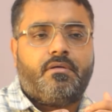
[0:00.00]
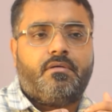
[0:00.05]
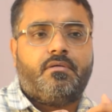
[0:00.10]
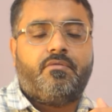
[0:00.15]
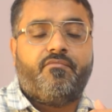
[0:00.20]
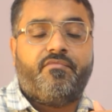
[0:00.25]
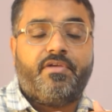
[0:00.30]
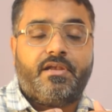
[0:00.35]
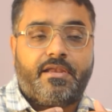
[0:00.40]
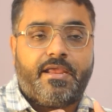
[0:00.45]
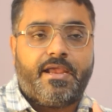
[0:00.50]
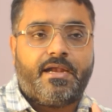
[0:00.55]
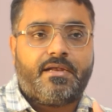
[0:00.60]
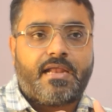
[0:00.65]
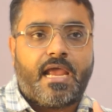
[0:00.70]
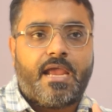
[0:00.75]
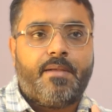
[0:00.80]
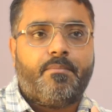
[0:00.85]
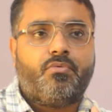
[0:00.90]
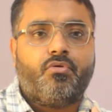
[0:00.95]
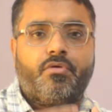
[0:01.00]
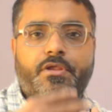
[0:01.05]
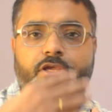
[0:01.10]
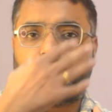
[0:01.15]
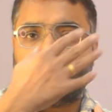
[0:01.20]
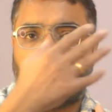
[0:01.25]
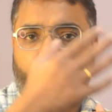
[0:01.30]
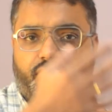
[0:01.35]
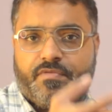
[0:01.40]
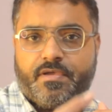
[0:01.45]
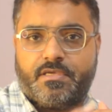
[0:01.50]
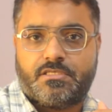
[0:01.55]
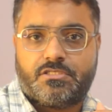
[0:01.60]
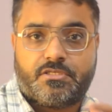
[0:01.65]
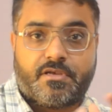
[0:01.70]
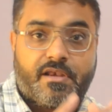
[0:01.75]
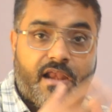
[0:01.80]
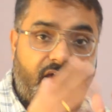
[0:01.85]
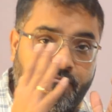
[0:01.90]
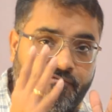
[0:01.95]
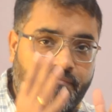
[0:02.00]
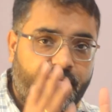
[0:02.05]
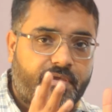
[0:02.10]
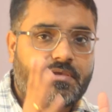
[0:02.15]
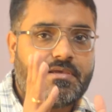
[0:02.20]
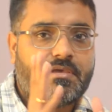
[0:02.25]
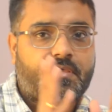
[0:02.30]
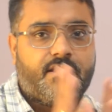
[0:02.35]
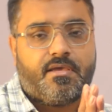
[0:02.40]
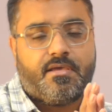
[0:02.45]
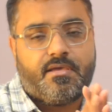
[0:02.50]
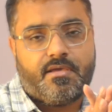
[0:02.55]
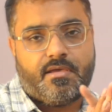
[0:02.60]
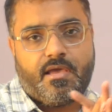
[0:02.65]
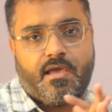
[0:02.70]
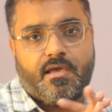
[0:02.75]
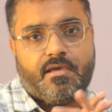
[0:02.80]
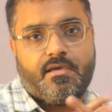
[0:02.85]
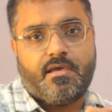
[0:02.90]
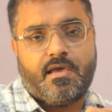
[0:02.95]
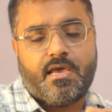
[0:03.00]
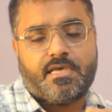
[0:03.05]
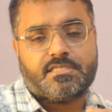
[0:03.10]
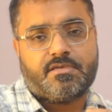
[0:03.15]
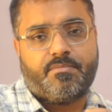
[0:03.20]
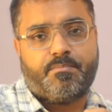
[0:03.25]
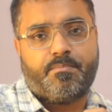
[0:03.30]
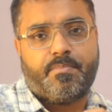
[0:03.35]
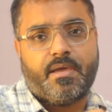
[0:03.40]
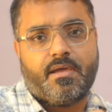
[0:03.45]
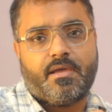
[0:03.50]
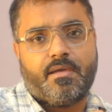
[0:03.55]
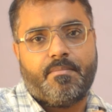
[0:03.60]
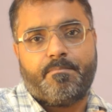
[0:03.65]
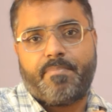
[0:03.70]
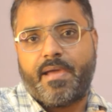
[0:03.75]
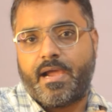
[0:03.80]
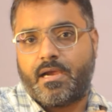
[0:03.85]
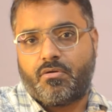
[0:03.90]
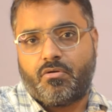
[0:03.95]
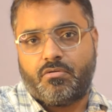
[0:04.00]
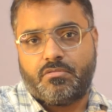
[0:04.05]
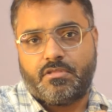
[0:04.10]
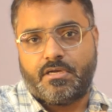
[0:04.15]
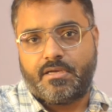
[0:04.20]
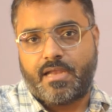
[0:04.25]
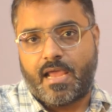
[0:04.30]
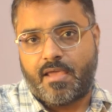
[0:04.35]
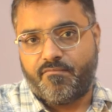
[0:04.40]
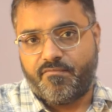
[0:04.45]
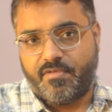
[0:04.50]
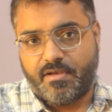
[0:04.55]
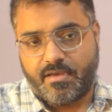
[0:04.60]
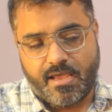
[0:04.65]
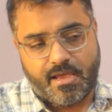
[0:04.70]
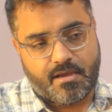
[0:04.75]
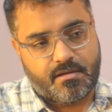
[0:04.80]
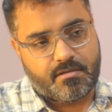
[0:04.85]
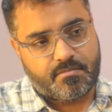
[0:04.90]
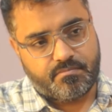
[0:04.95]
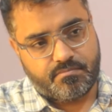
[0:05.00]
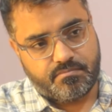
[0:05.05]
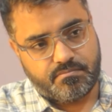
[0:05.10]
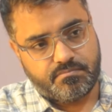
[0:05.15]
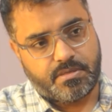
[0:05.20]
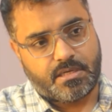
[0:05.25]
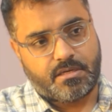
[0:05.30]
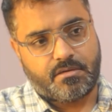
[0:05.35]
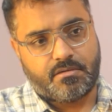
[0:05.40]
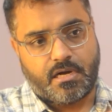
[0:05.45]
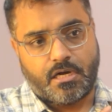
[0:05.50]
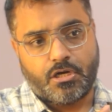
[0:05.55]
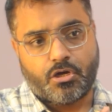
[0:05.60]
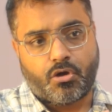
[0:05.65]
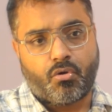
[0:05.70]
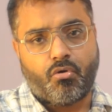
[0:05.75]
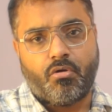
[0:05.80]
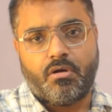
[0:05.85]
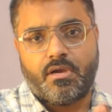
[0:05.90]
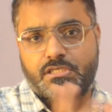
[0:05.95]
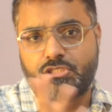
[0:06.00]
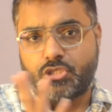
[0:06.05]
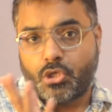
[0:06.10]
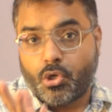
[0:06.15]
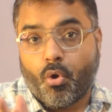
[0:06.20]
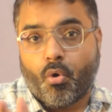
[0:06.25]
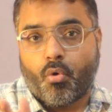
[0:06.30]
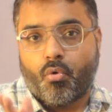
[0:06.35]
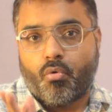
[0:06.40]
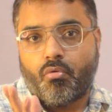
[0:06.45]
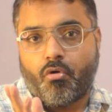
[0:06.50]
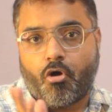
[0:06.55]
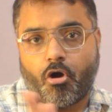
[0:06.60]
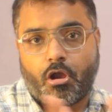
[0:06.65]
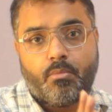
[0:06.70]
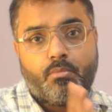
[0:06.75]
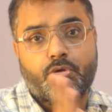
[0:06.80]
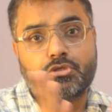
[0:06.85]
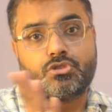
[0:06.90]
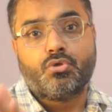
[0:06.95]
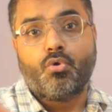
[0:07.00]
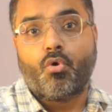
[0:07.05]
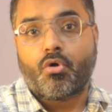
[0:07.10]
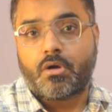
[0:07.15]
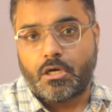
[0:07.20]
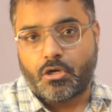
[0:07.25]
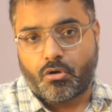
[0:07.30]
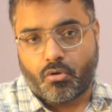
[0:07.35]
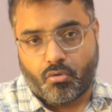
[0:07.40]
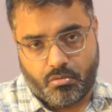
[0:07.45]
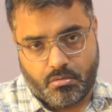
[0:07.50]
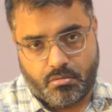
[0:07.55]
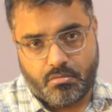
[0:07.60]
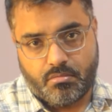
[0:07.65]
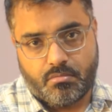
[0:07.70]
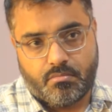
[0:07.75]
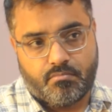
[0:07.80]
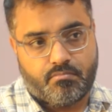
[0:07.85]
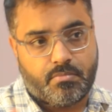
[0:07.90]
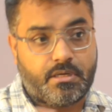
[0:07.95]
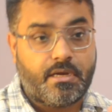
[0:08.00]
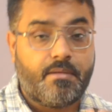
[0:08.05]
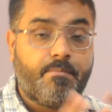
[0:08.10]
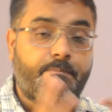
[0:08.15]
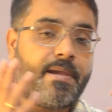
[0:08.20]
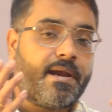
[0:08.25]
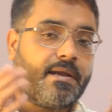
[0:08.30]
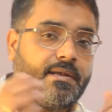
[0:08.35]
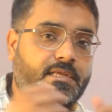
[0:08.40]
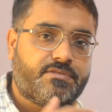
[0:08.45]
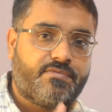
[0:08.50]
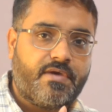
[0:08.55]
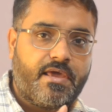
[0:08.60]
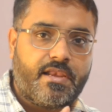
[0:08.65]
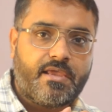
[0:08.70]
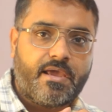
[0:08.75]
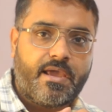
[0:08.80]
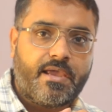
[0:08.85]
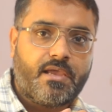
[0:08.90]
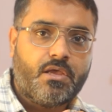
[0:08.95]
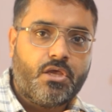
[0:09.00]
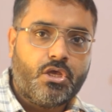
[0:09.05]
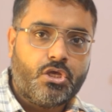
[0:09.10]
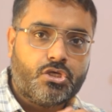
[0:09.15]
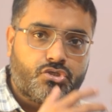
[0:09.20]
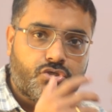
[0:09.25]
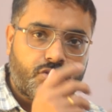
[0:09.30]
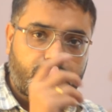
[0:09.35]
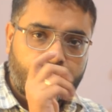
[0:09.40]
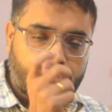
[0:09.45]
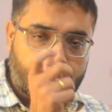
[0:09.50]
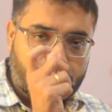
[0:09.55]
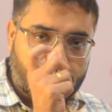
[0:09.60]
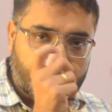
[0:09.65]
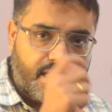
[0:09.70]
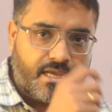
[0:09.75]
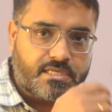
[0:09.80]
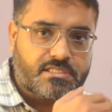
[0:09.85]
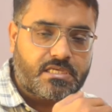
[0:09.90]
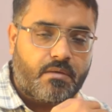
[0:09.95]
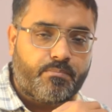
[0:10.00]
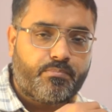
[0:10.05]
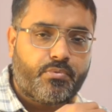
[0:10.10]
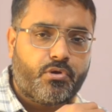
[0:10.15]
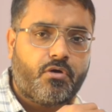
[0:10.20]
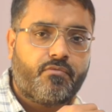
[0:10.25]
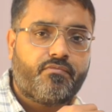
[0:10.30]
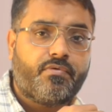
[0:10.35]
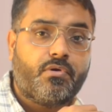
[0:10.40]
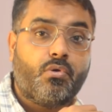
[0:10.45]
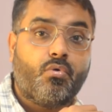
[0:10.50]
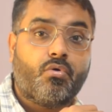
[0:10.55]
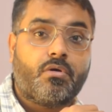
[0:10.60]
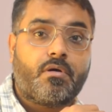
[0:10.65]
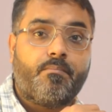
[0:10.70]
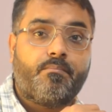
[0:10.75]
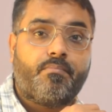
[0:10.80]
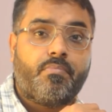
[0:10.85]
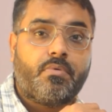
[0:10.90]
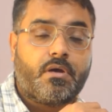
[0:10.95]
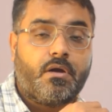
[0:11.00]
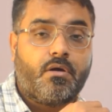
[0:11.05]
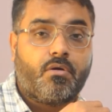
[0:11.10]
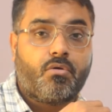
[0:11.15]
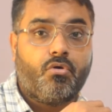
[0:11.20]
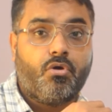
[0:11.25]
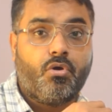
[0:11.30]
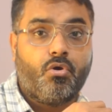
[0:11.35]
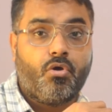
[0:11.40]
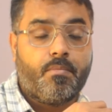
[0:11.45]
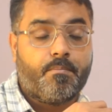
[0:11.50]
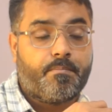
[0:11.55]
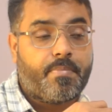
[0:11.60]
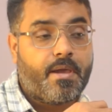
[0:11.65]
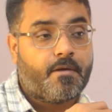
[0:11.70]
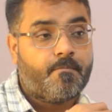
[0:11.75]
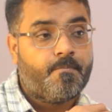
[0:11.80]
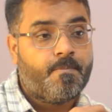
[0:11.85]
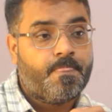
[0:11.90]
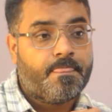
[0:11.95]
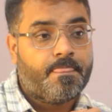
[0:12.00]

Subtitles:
we take time to reach office. Traffic has a big impact on the time we take, but control is low, almost no control, but impact is very high. So this is an example of a low control, low impact.